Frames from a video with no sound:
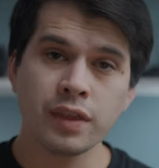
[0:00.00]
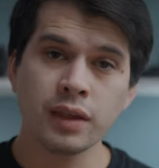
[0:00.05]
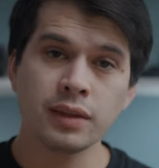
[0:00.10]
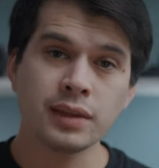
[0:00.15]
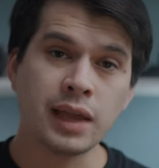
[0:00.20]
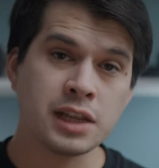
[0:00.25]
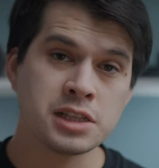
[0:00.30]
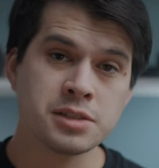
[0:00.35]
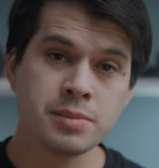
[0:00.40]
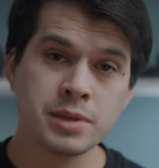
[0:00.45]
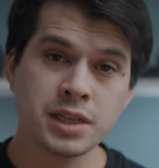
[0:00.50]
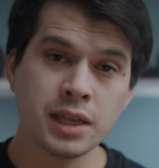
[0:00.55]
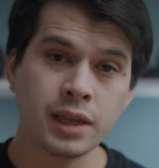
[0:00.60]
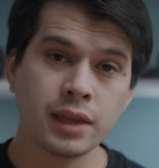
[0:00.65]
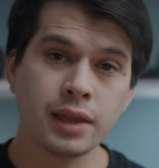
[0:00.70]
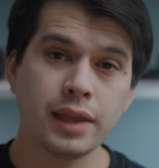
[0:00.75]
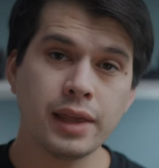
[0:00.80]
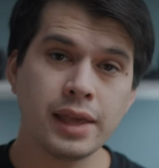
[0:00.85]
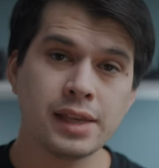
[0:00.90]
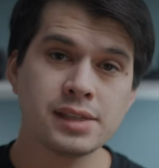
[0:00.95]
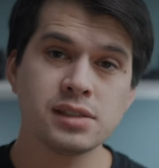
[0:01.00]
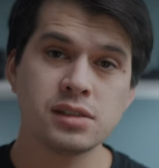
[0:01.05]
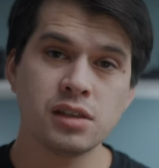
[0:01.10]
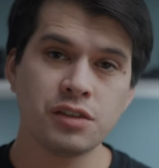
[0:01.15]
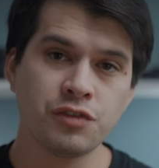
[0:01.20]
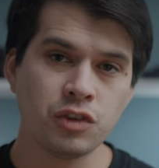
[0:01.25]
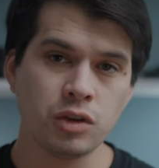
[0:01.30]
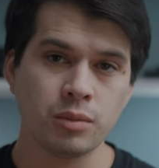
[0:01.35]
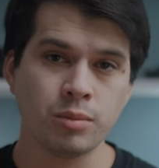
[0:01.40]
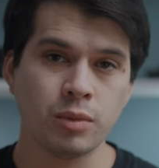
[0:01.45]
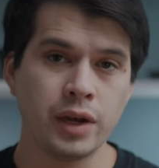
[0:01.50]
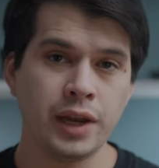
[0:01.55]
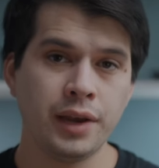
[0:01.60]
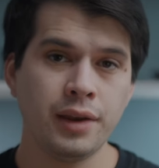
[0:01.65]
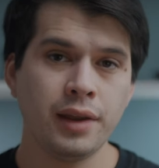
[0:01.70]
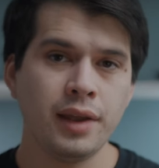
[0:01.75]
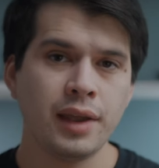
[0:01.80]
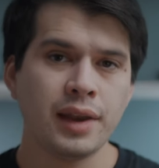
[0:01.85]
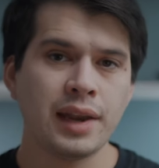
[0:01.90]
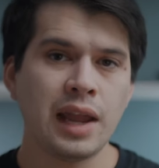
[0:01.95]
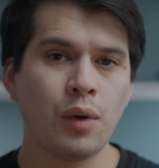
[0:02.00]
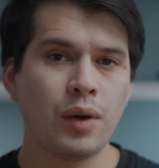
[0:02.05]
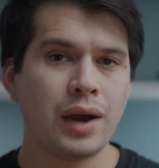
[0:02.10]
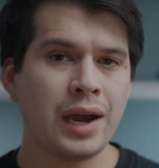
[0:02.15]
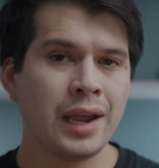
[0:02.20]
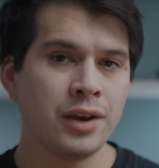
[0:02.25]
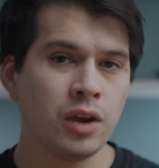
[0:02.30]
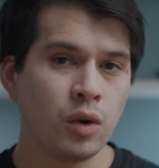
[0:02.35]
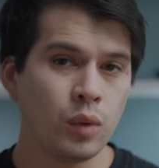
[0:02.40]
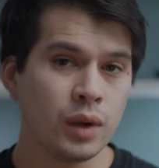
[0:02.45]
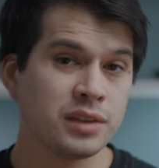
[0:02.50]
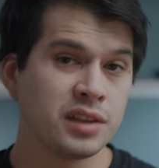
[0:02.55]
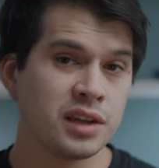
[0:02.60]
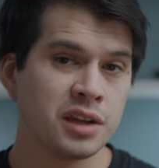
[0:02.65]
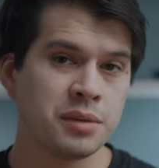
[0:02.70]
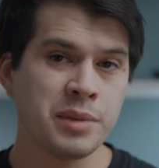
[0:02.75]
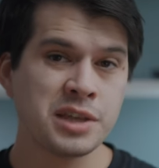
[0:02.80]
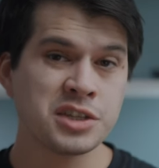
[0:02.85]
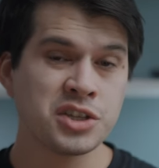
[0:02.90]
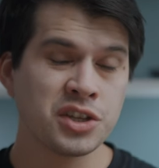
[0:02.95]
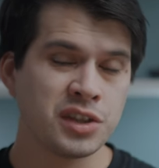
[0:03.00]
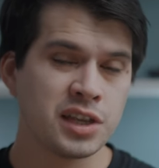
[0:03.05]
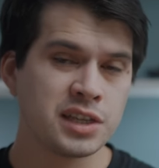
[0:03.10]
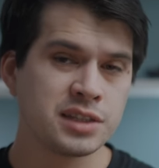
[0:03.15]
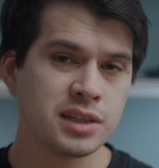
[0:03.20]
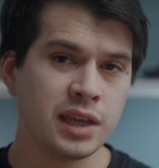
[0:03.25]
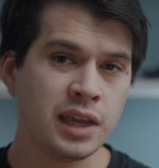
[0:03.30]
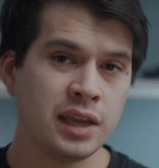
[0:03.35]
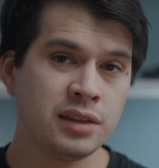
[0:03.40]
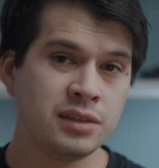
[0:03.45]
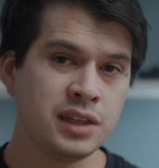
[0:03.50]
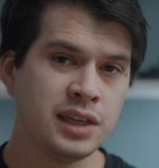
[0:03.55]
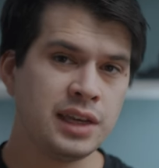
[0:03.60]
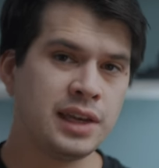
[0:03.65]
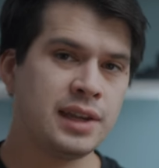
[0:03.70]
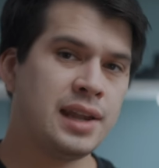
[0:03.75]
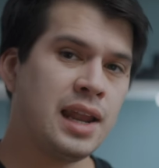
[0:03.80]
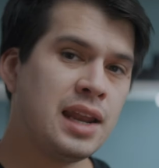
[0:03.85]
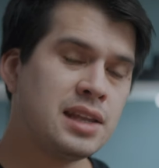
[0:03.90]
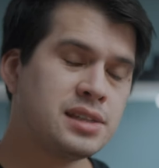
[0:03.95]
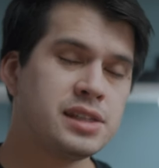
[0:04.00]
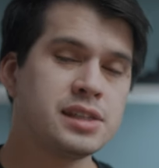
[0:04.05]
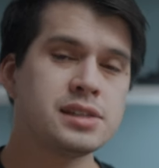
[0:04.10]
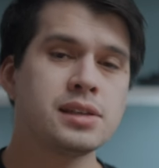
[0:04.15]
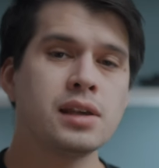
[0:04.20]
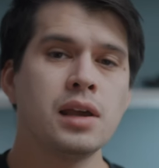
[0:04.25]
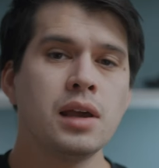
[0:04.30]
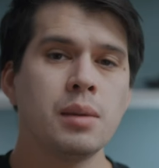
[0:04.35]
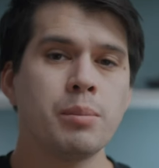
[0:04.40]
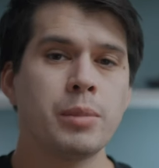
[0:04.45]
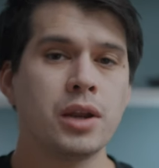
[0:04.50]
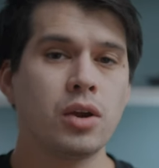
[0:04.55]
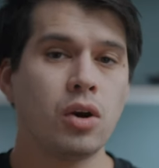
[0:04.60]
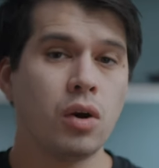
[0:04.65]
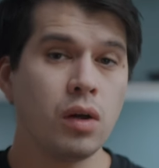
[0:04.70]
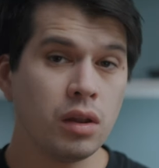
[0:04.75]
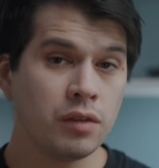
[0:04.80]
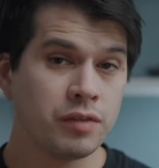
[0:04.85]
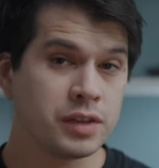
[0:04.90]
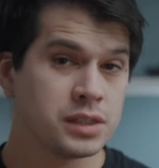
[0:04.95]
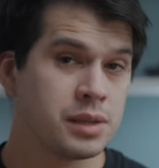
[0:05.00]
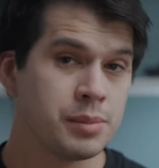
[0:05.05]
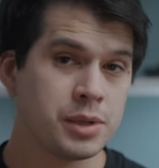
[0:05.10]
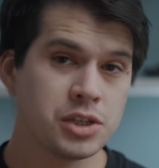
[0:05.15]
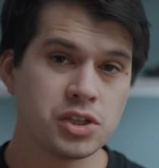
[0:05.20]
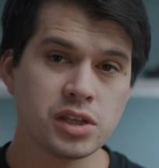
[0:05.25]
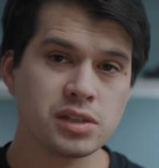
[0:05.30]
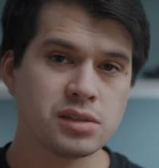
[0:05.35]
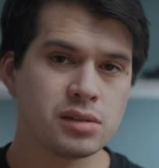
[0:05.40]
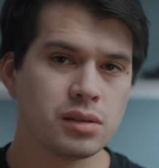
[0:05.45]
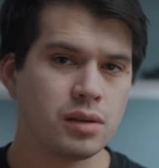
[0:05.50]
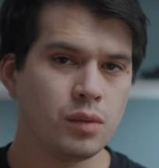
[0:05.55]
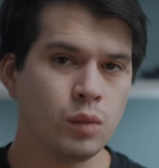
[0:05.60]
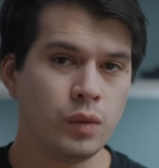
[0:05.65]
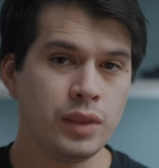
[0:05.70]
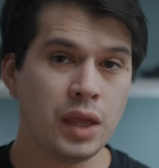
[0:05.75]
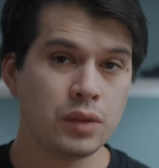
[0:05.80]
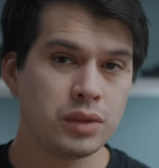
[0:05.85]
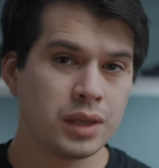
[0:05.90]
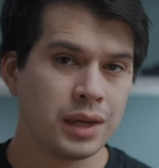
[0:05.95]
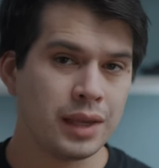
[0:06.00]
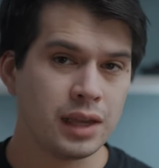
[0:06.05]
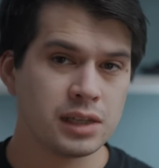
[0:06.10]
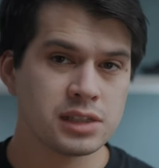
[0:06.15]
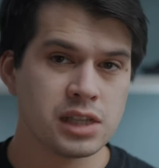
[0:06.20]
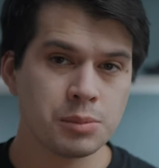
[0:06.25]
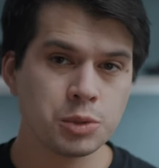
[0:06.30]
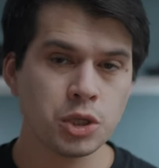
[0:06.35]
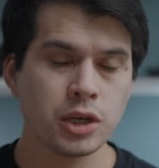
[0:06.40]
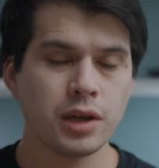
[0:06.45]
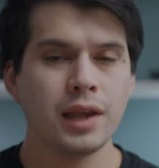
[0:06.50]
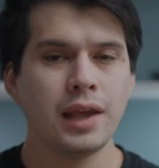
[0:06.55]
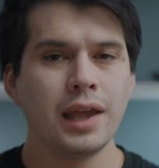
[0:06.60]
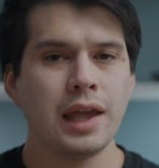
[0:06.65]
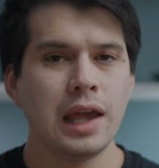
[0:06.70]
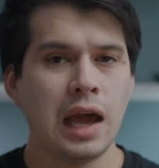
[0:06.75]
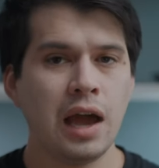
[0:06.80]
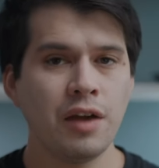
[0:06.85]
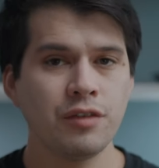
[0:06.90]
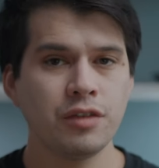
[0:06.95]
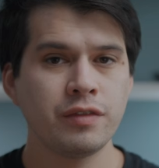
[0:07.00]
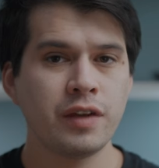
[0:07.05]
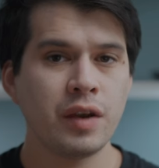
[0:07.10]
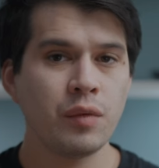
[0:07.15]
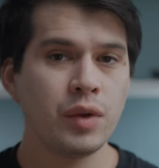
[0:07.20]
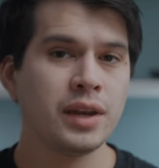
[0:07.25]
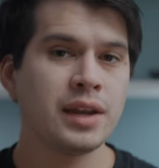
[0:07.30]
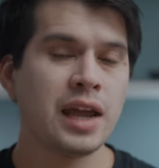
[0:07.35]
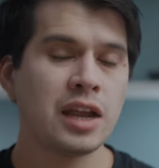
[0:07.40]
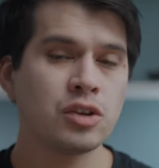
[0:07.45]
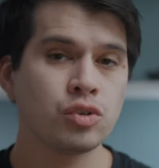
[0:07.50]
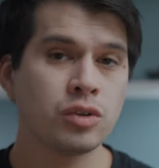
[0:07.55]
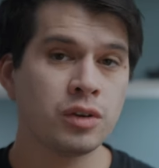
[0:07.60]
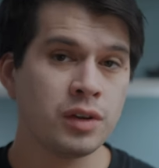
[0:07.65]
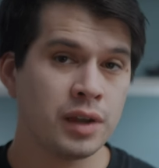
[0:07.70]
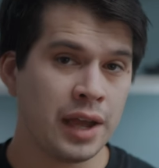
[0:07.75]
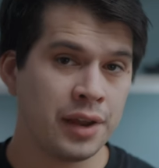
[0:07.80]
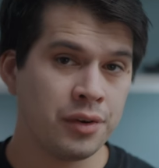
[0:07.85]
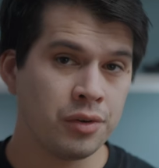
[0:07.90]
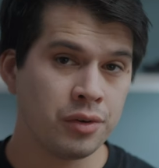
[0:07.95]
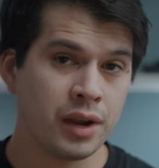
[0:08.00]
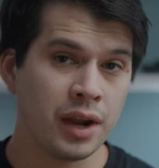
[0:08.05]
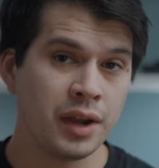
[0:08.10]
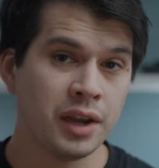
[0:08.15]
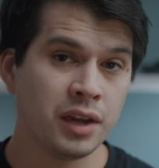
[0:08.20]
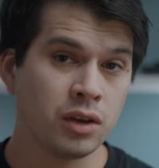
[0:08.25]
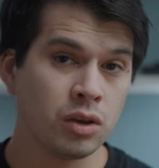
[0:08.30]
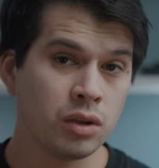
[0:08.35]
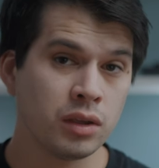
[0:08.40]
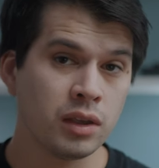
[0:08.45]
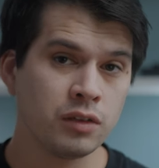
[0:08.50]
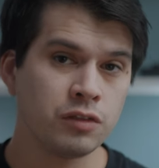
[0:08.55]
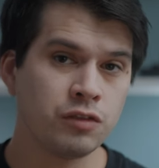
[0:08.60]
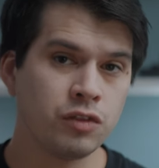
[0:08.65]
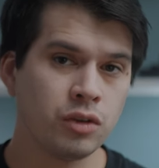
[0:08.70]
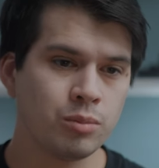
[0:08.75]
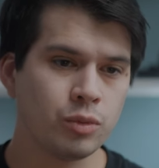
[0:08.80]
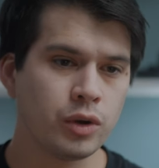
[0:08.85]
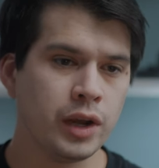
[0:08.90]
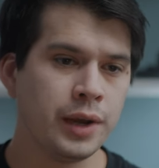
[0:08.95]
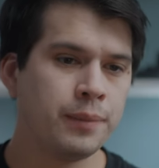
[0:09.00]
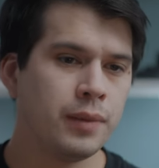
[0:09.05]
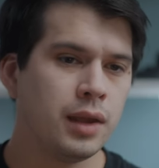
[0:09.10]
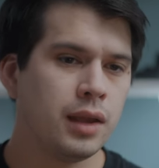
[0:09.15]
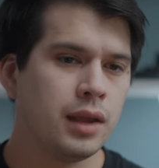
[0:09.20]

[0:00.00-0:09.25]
thing that is missing is the film grain. Now, I know I didn't mention this in the analysis, but all of his images, without any exception, have a very natural and organic looking film grain,